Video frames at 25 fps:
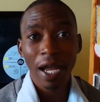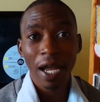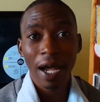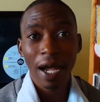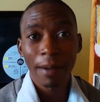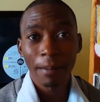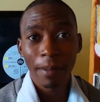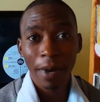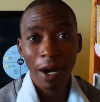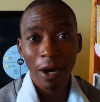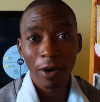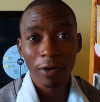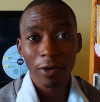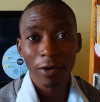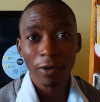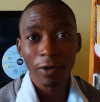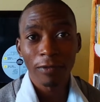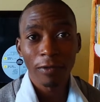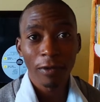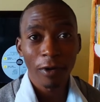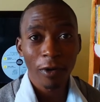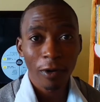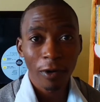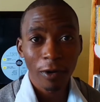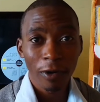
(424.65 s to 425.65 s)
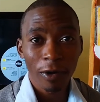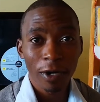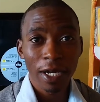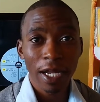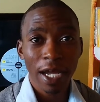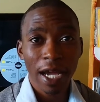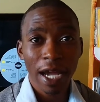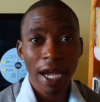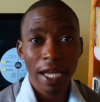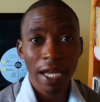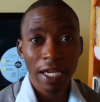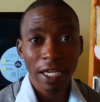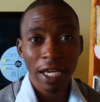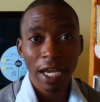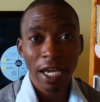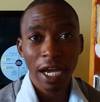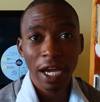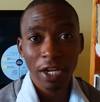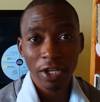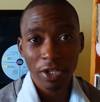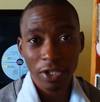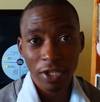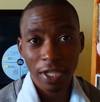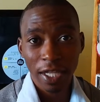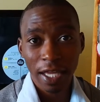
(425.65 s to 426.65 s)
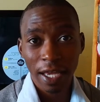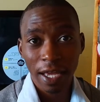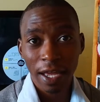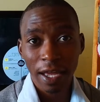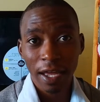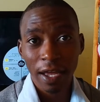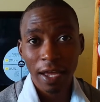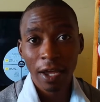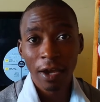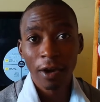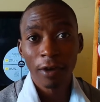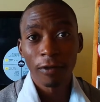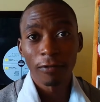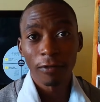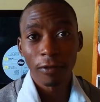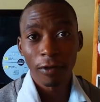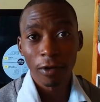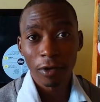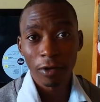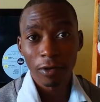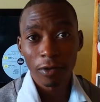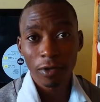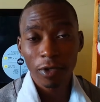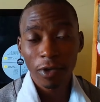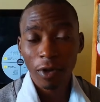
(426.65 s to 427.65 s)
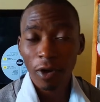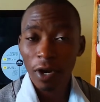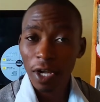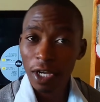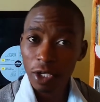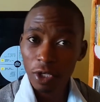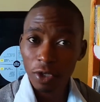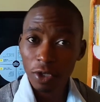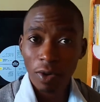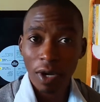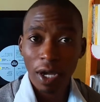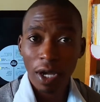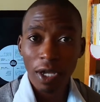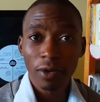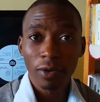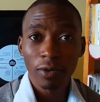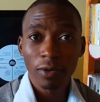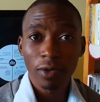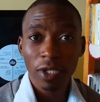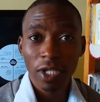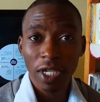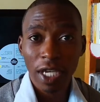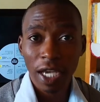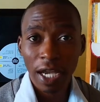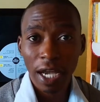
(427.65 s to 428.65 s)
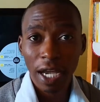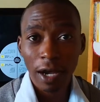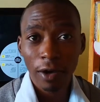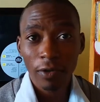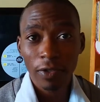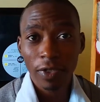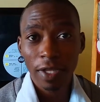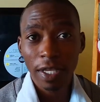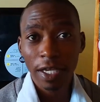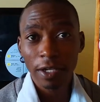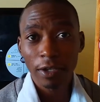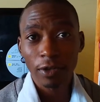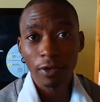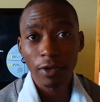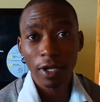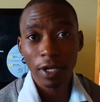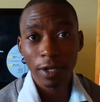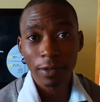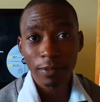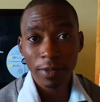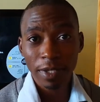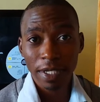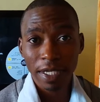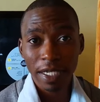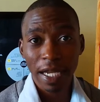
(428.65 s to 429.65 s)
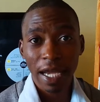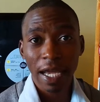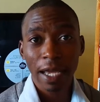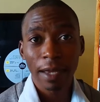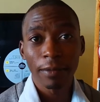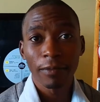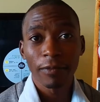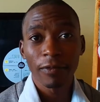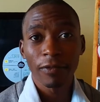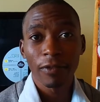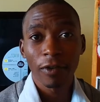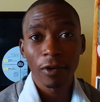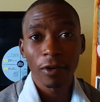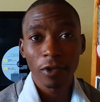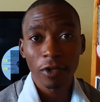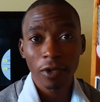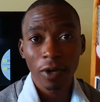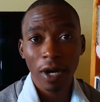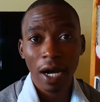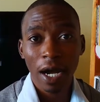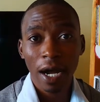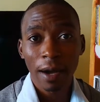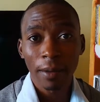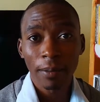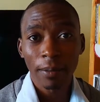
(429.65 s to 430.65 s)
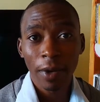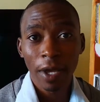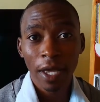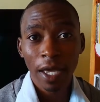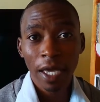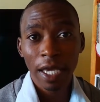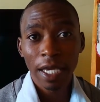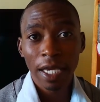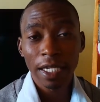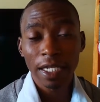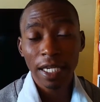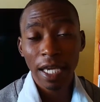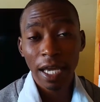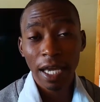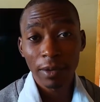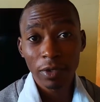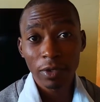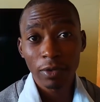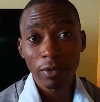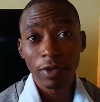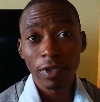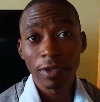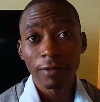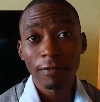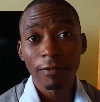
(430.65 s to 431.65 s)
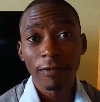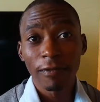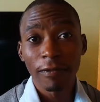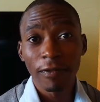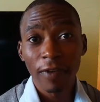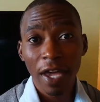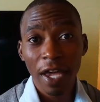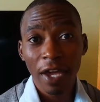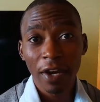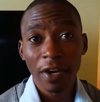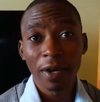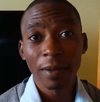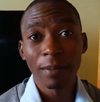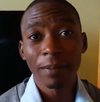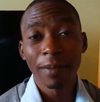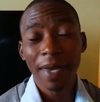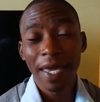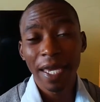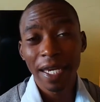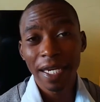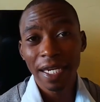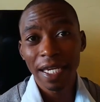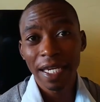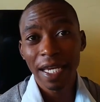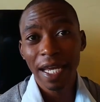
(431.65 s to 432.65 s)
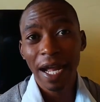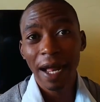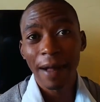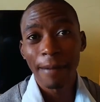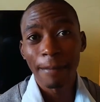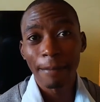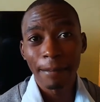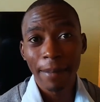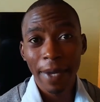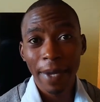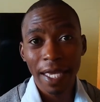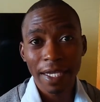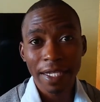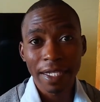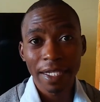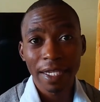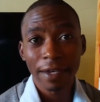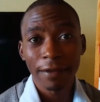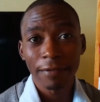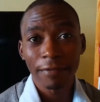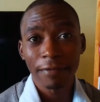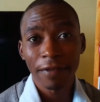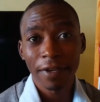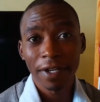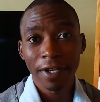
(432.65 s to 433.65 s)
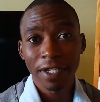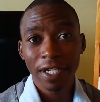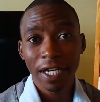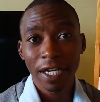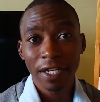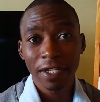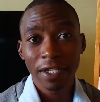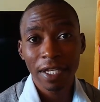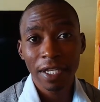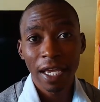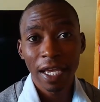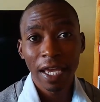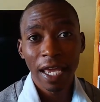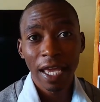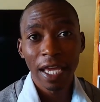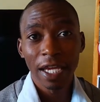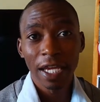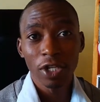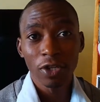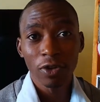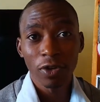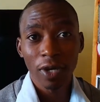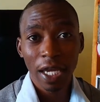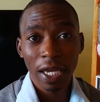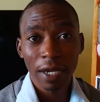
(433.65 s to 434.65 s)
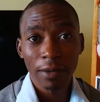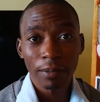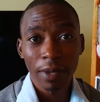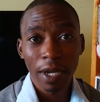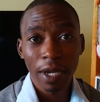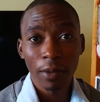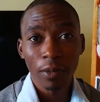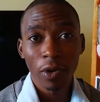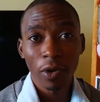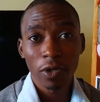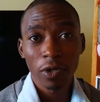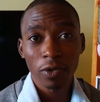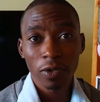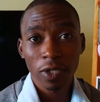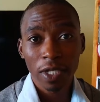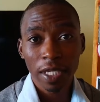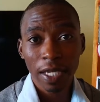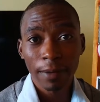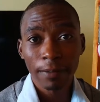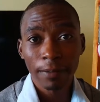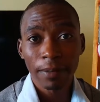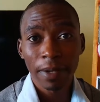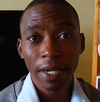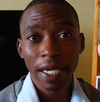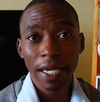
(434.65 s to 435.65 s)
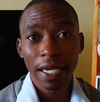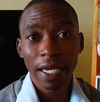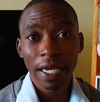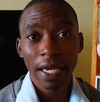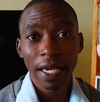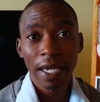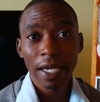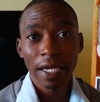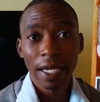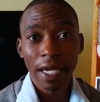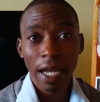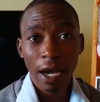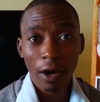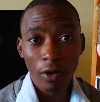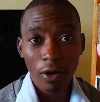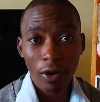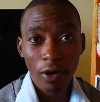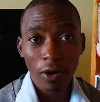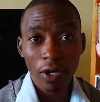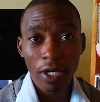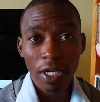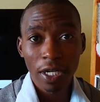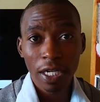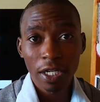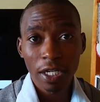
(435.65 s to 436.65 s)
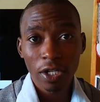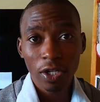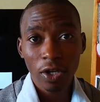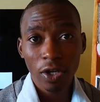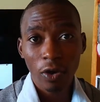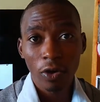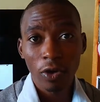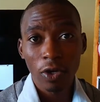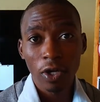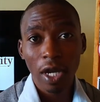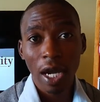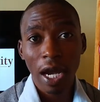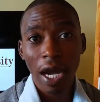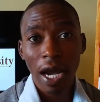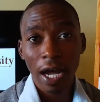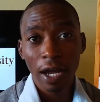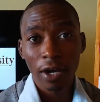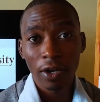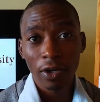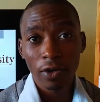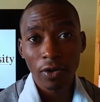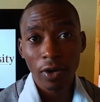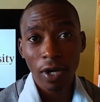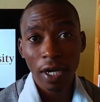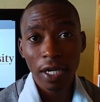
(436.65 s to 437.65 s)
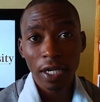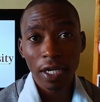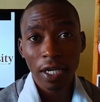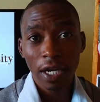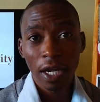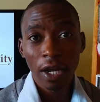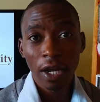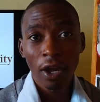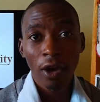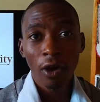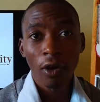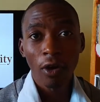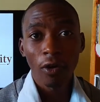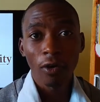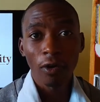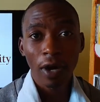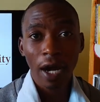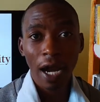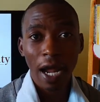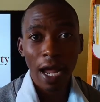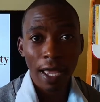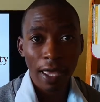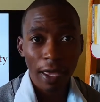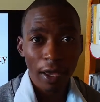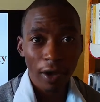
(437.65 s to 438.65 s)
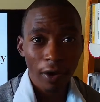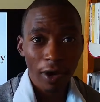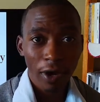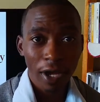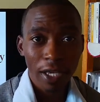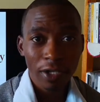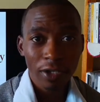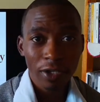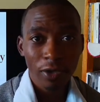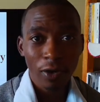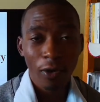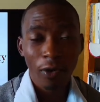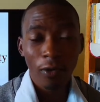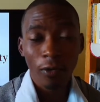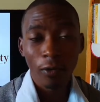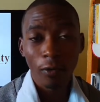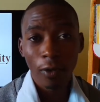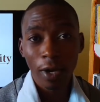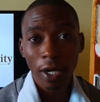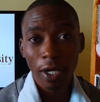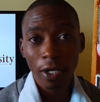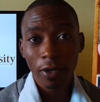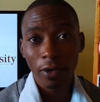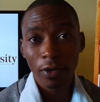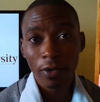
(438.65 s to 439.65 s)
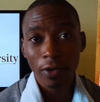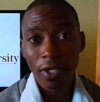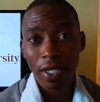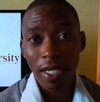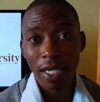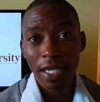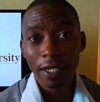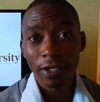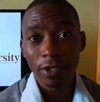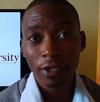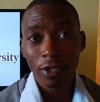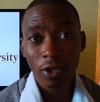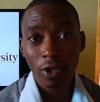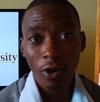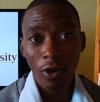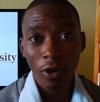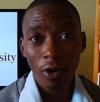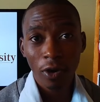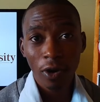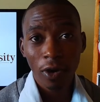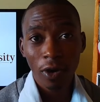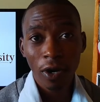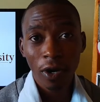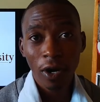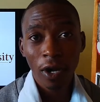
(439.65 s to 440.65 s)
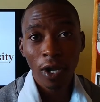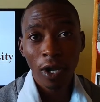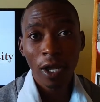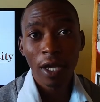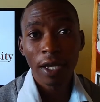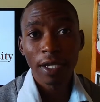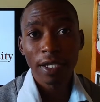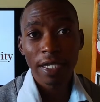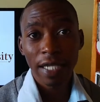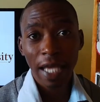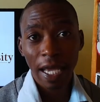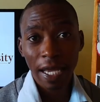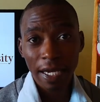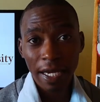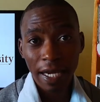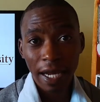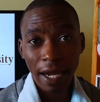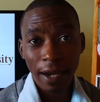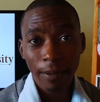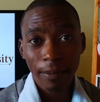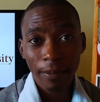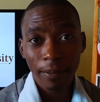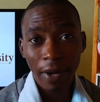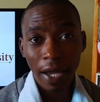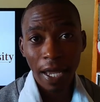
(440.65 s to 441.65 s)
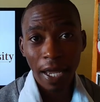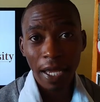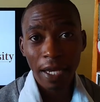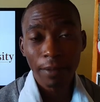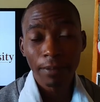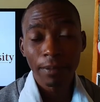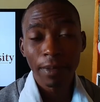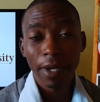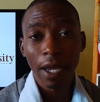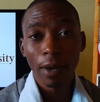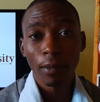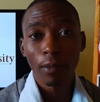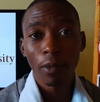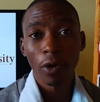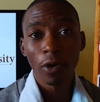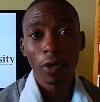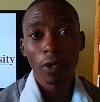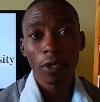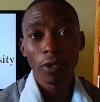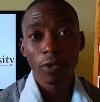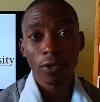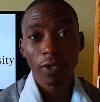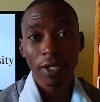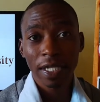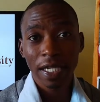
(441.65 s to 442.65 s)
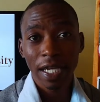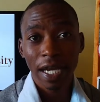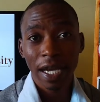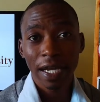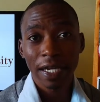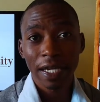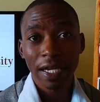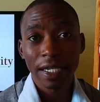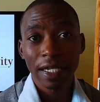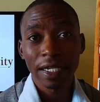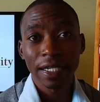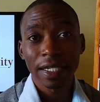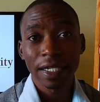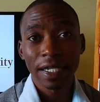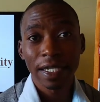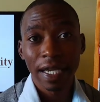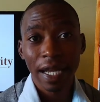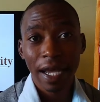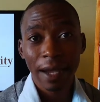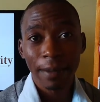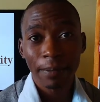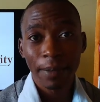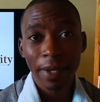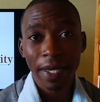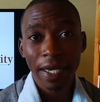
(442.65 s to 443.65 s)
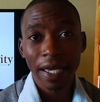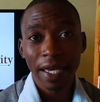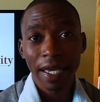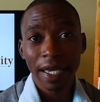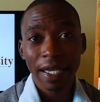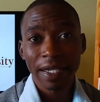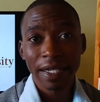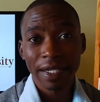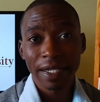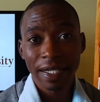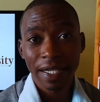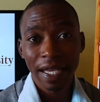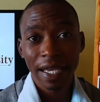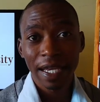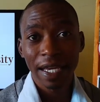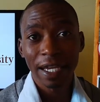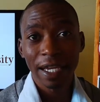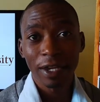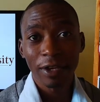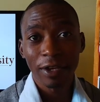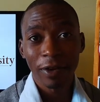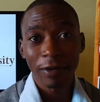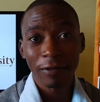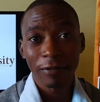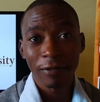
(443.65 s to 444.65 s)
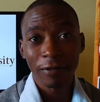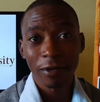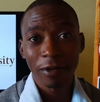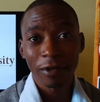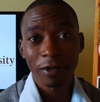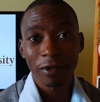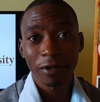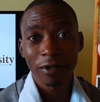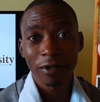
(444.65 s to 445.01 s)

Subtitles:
amount of cold hard cash there for you. So ensure you check out the Dreamstime photo app. It comes with very many amazing features, and you can be able to simply download it on your Android or iOS or Windows, install, sign up, and be able to start snapping and selling your photos.